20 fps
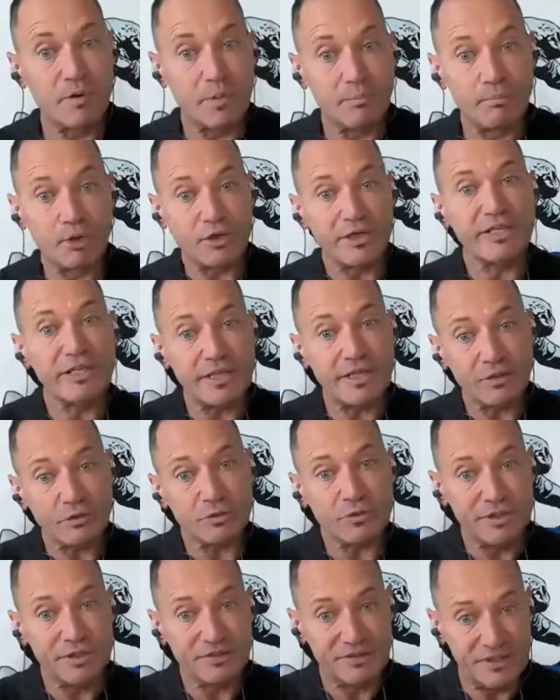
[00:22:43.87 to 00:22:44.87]
burning
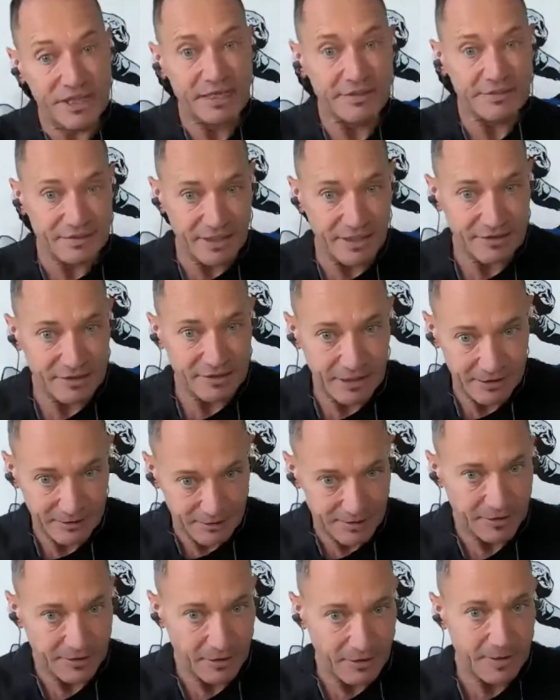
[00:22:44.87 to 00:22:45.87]
calories,
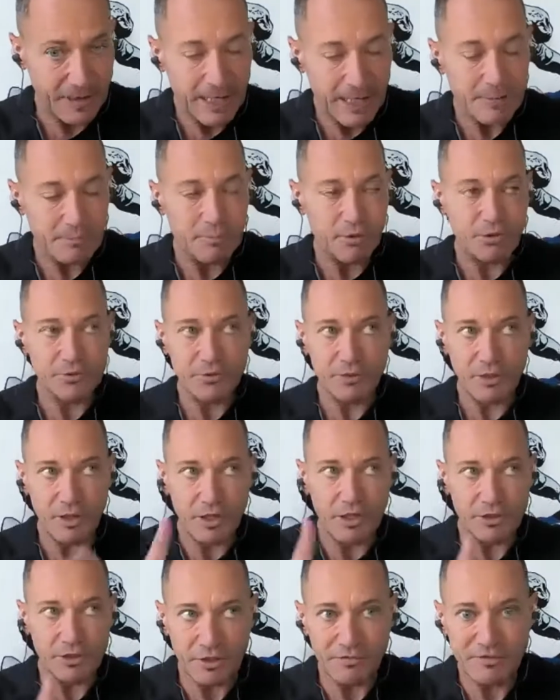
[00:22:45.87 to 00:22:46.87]
yes. I burn a
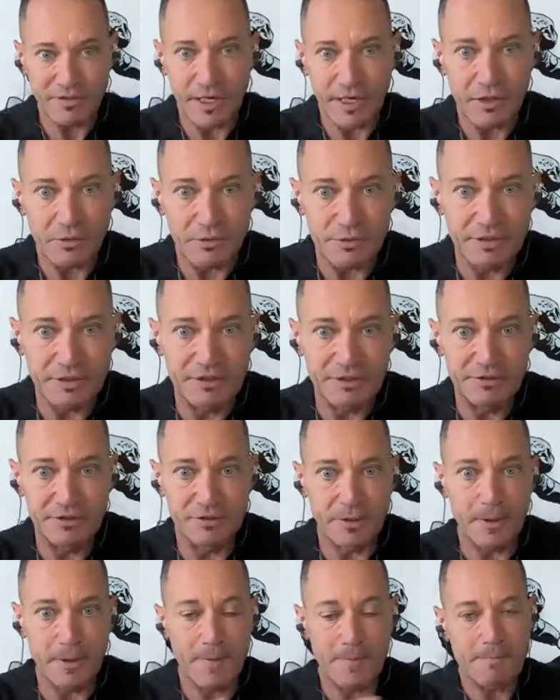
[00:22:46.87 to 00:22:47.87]
lot of
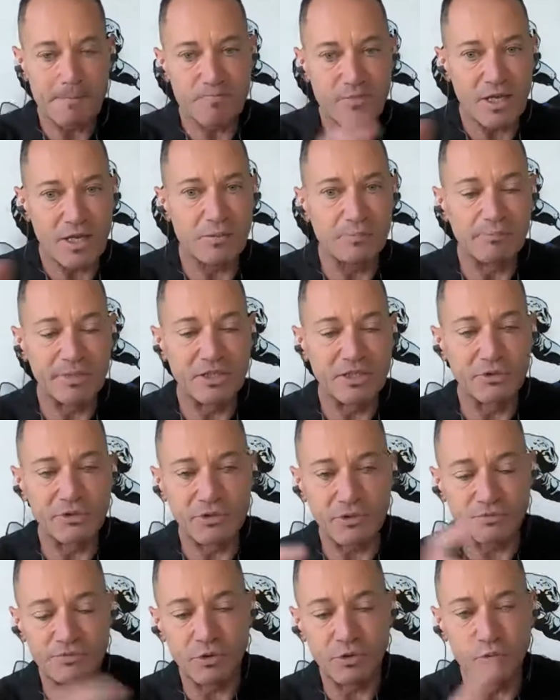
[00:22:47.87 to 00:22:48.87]
calories
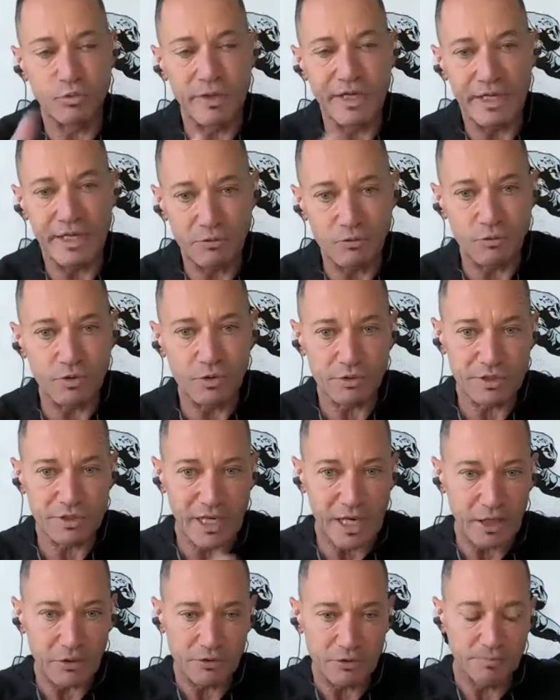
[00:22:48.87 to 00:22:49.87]
because of the way I work
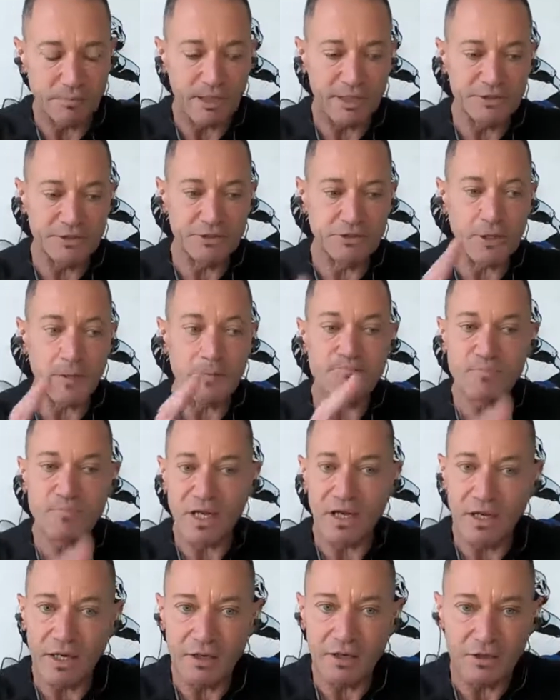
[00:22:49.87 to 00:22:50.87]
out. But
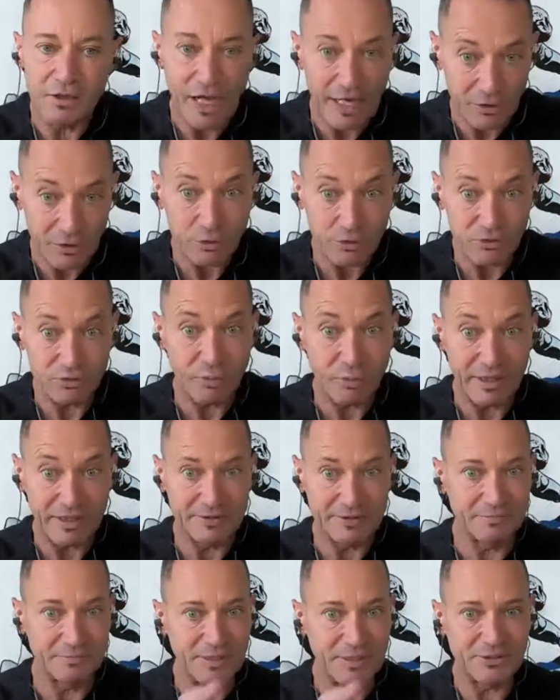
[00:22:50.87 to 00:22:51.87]
I don't
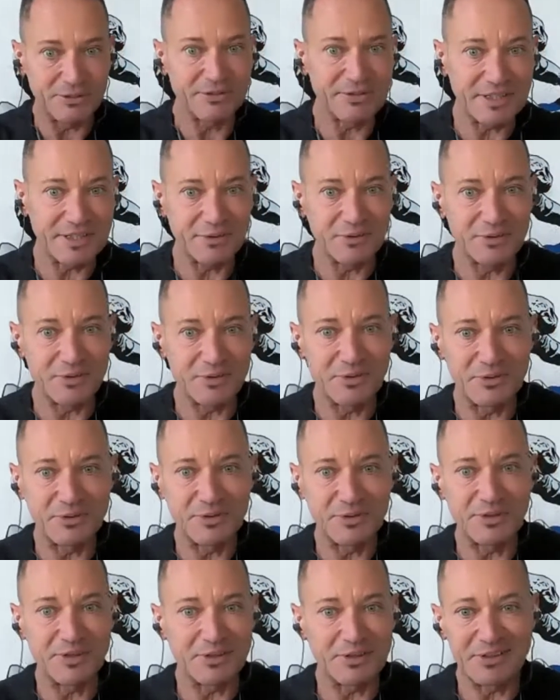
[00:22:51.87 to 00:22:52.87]
sweat because I don't
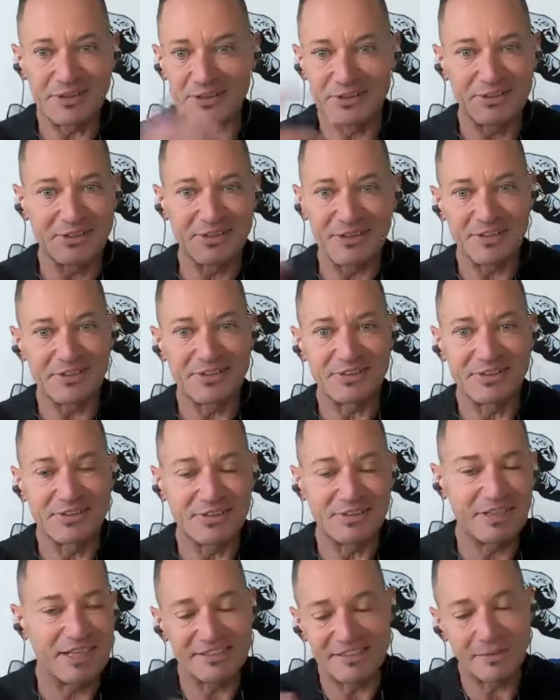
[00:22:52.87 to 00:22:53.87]
go on
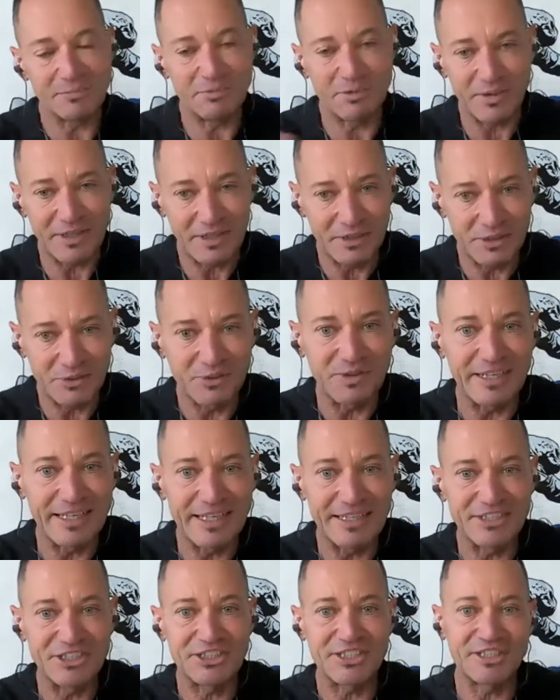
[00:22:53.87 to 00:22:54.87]
except when I do
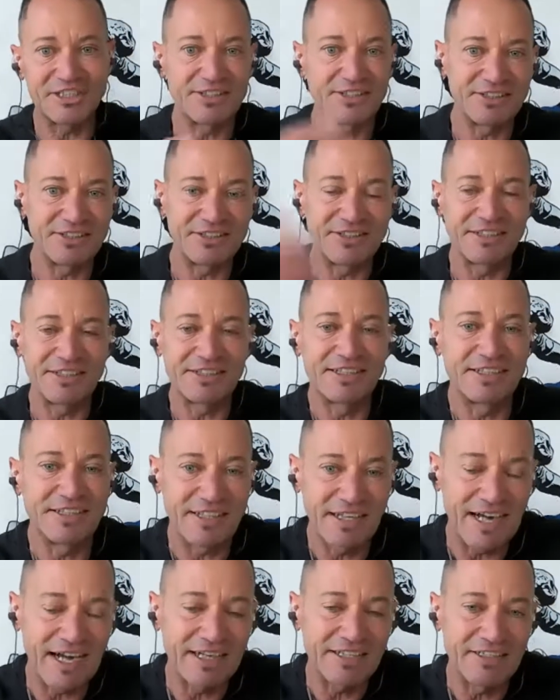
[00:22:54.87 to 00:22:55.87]

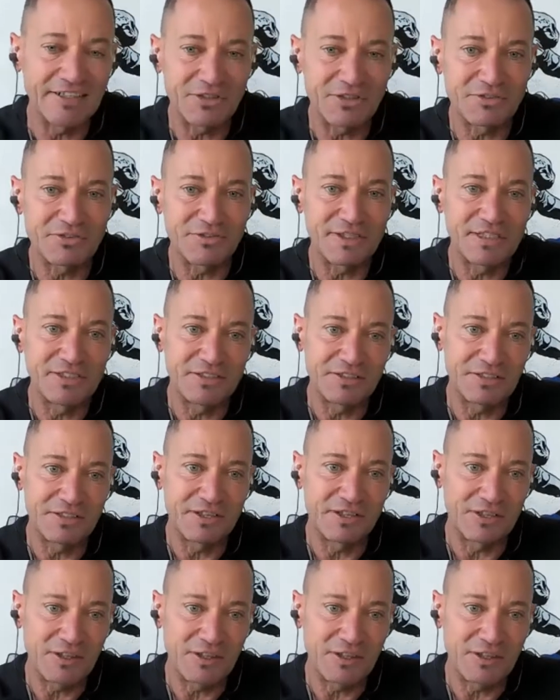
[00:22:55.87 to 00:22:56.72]
interval